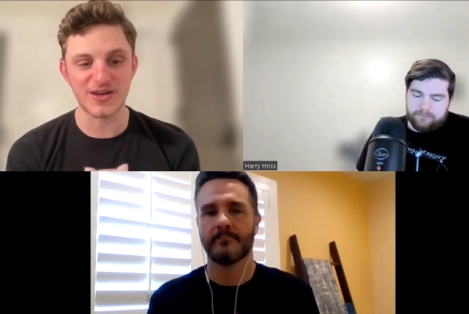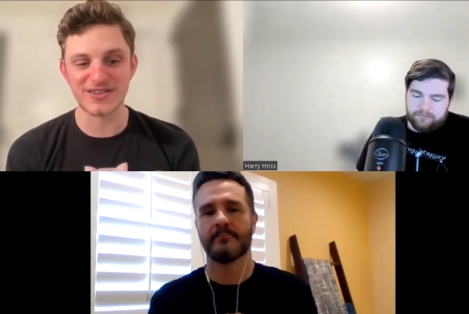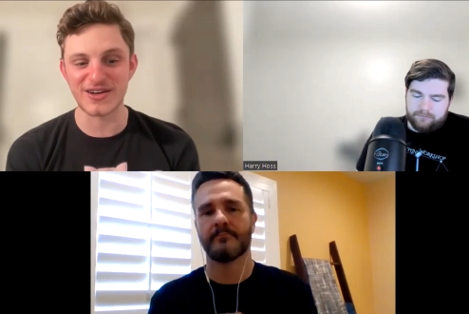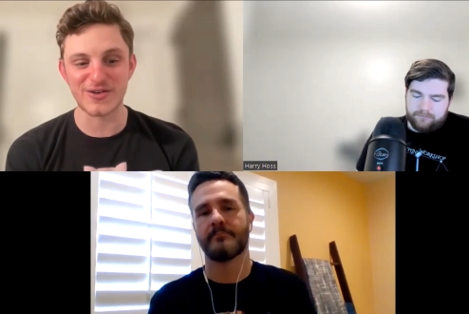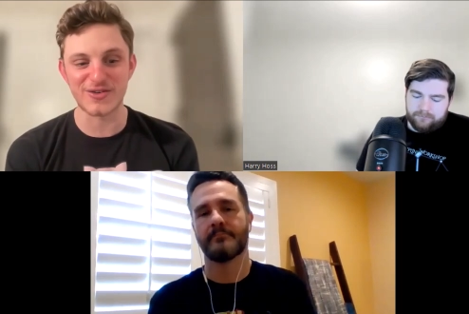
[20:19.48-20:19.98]

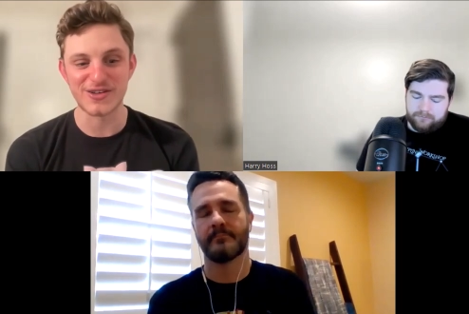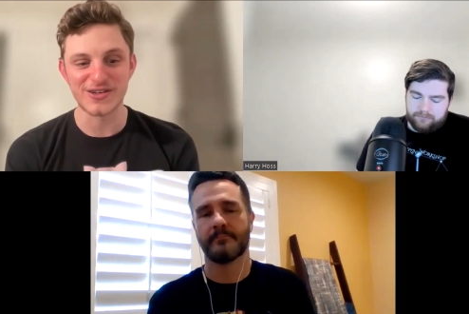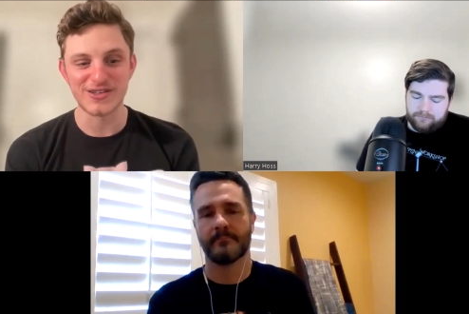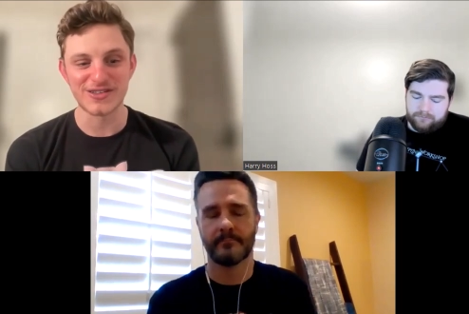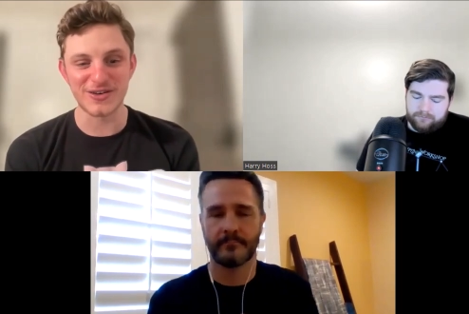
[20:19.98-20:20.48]
Speaker 1: that, you know,
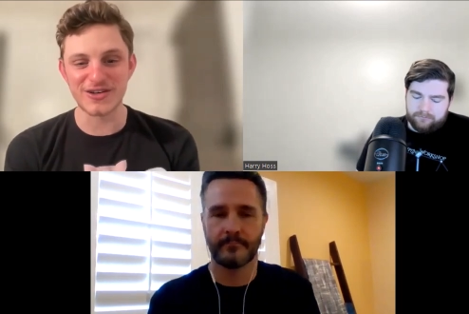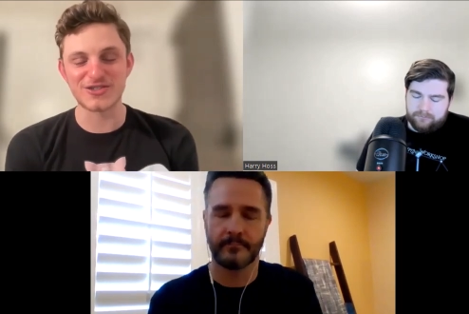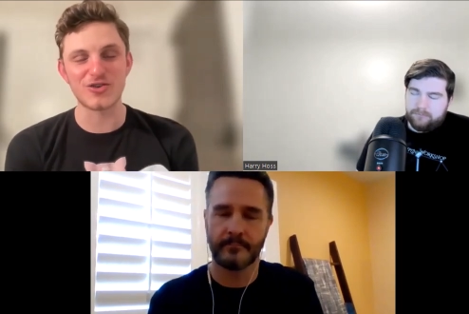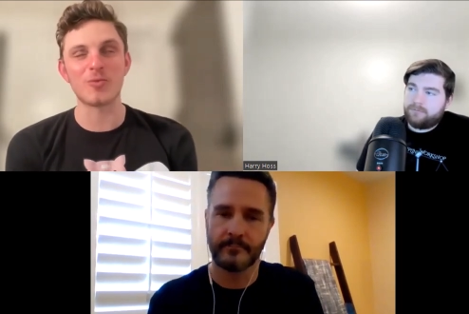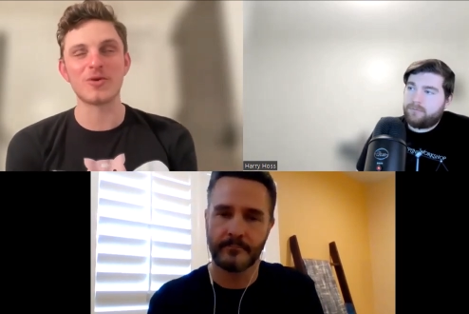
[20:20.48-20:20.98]
there
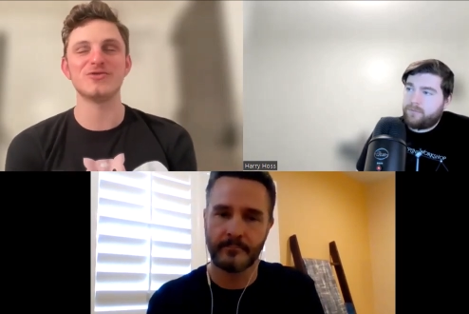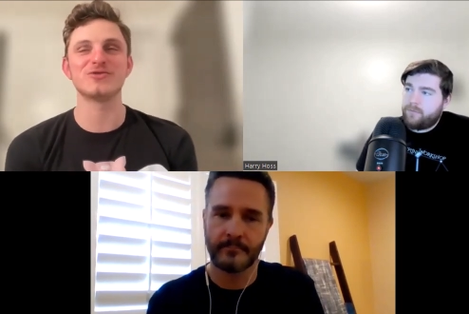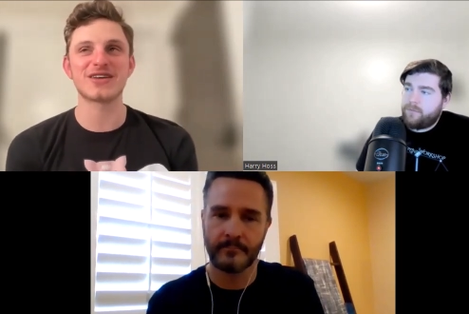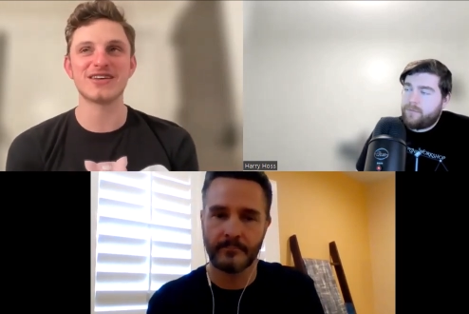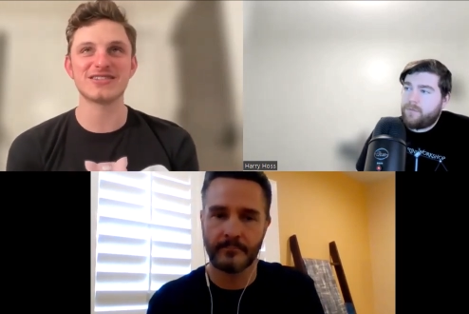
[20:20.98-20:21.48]
is so many
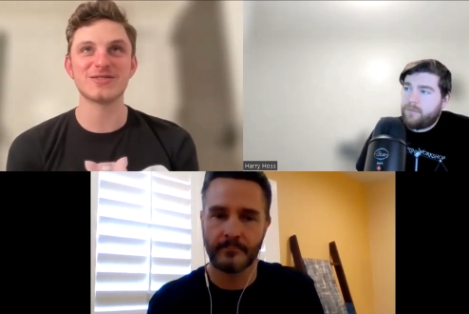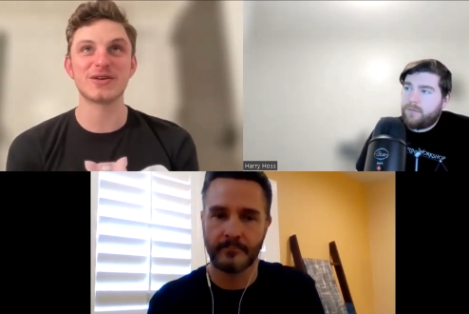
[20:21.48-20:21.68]
use cases,